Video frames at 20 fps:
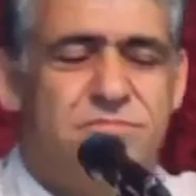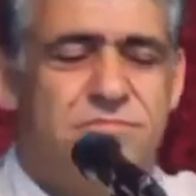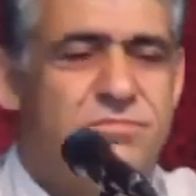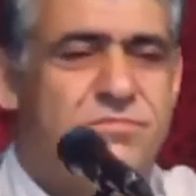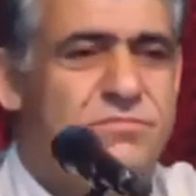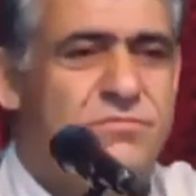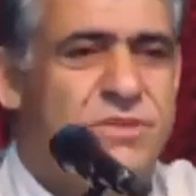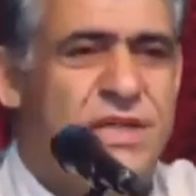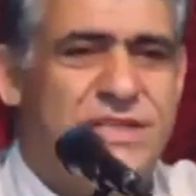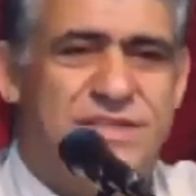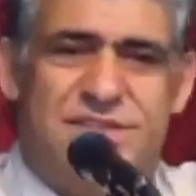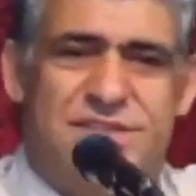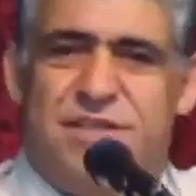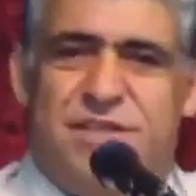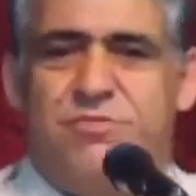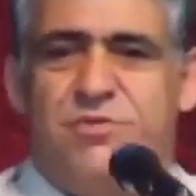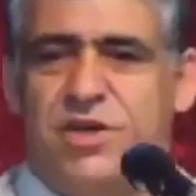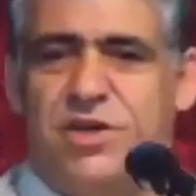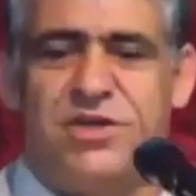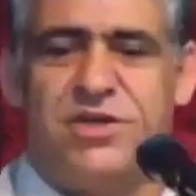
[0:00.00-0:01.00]
They said we are
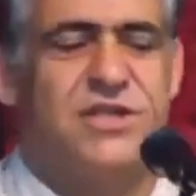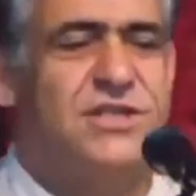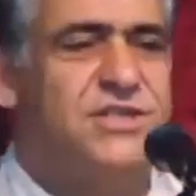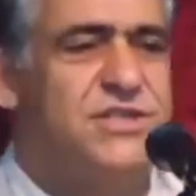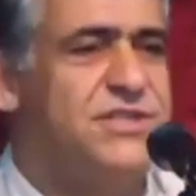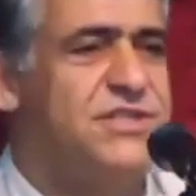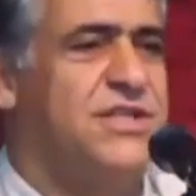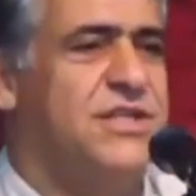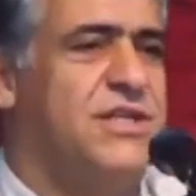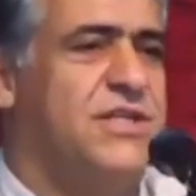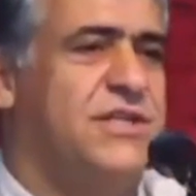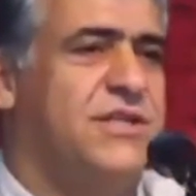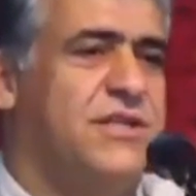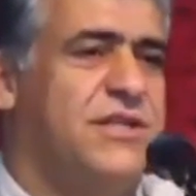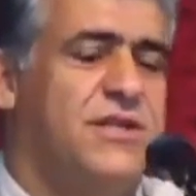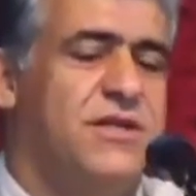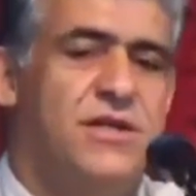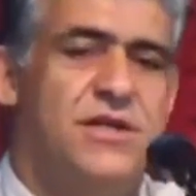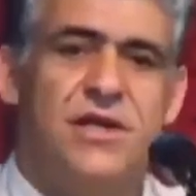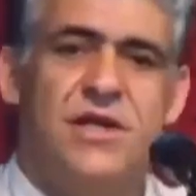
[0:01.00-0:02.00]
Christian.
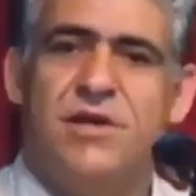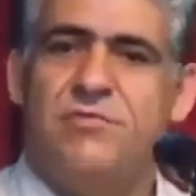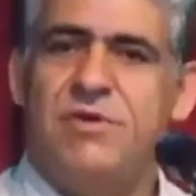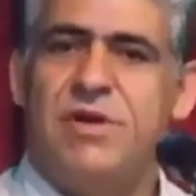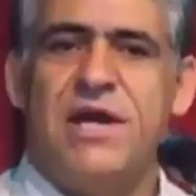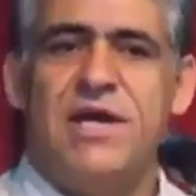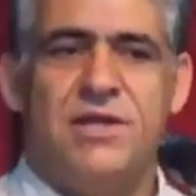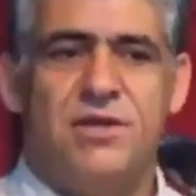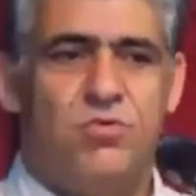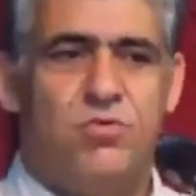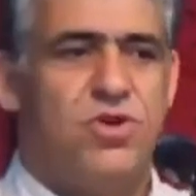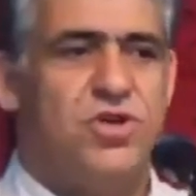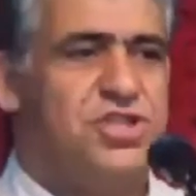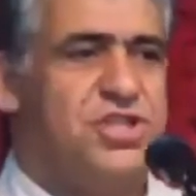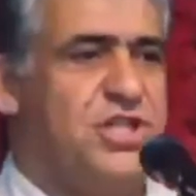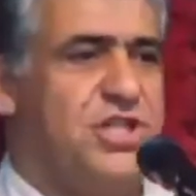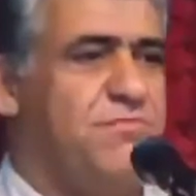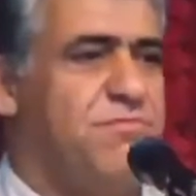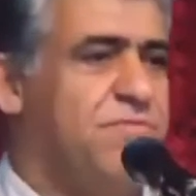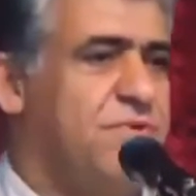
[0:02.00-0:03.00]
We had a worship
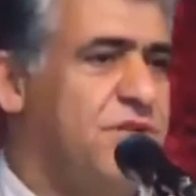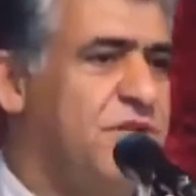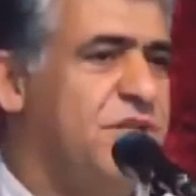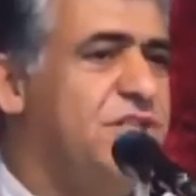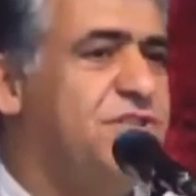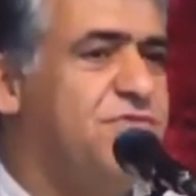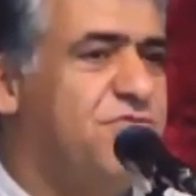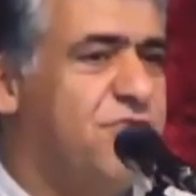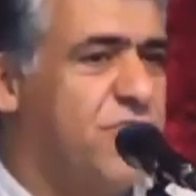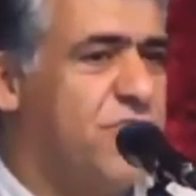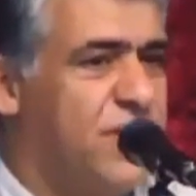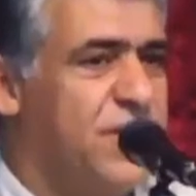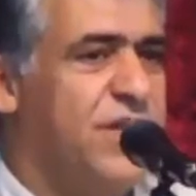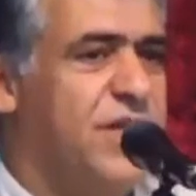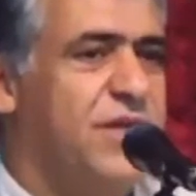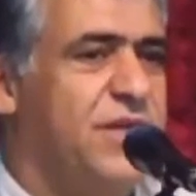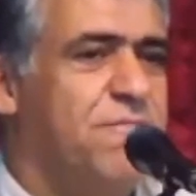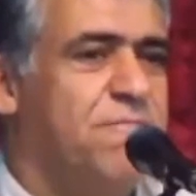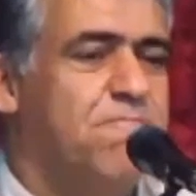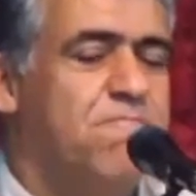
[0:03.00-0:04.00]
each Friday,
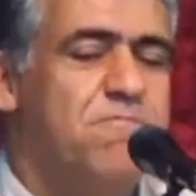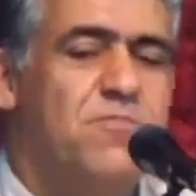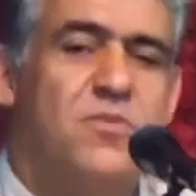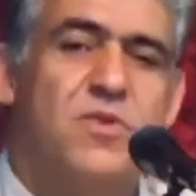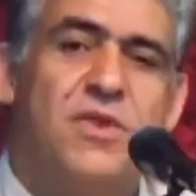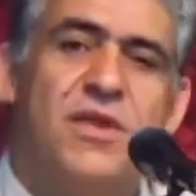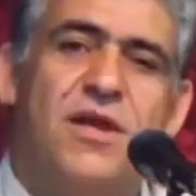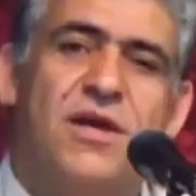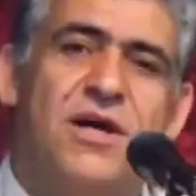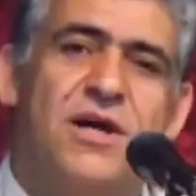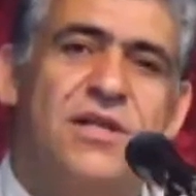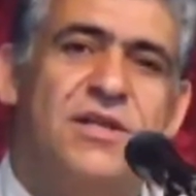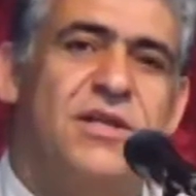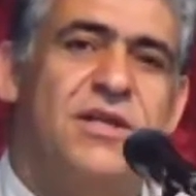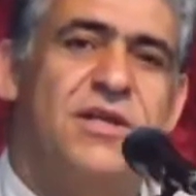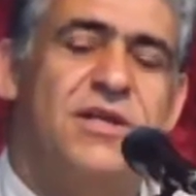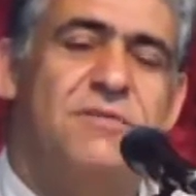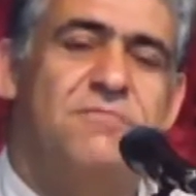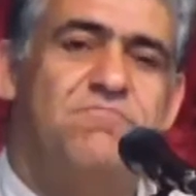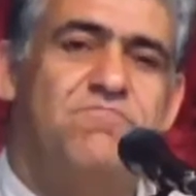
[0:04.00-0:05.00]
and uh,
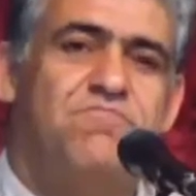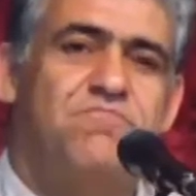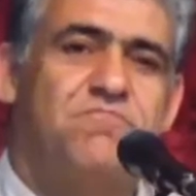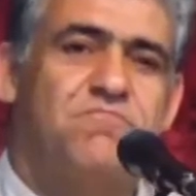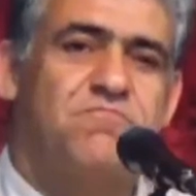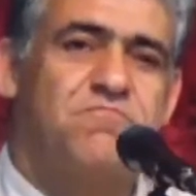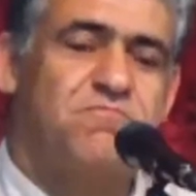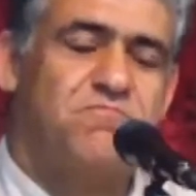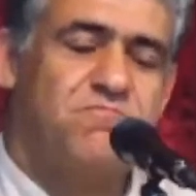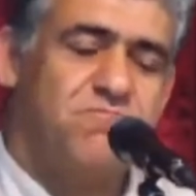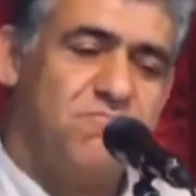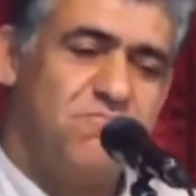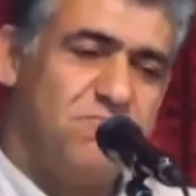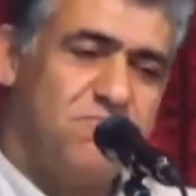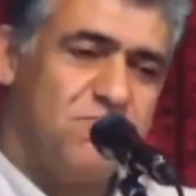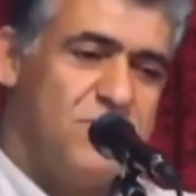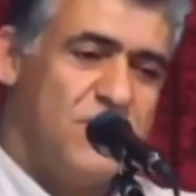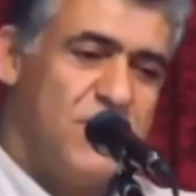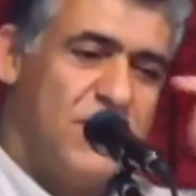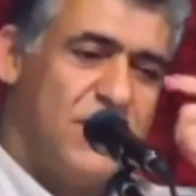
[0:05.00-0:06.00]

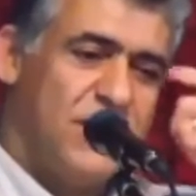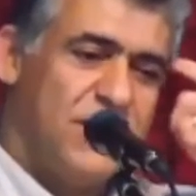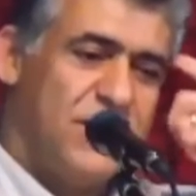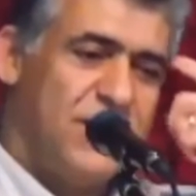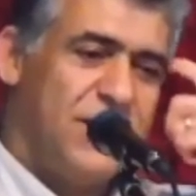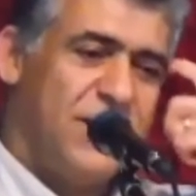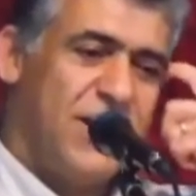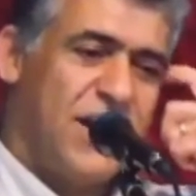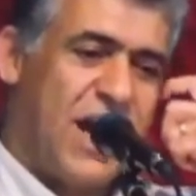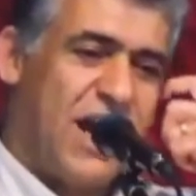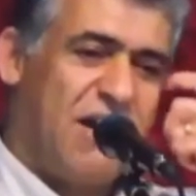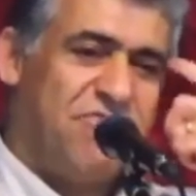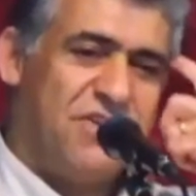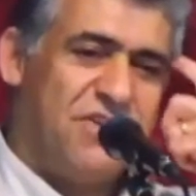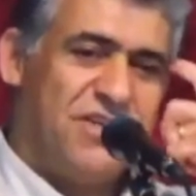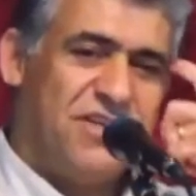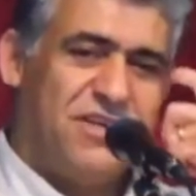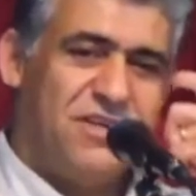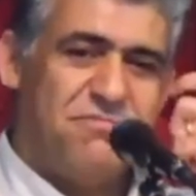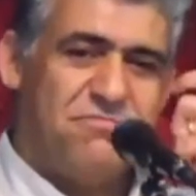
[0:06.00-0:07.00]
then after the
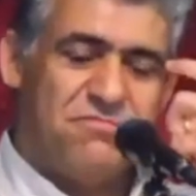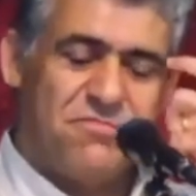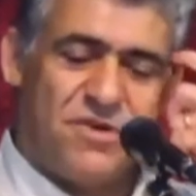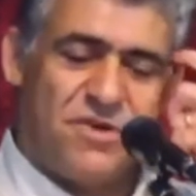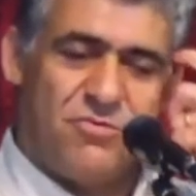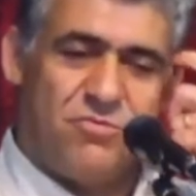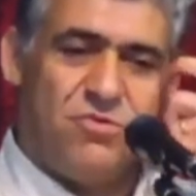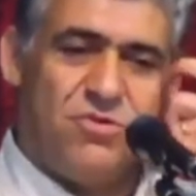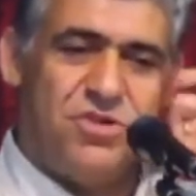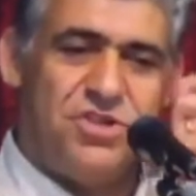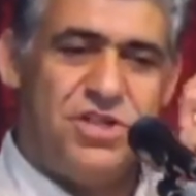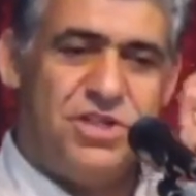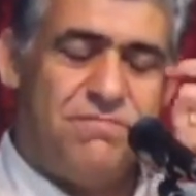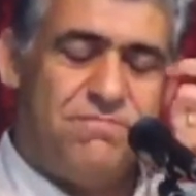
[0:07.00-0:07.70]
uh, worship,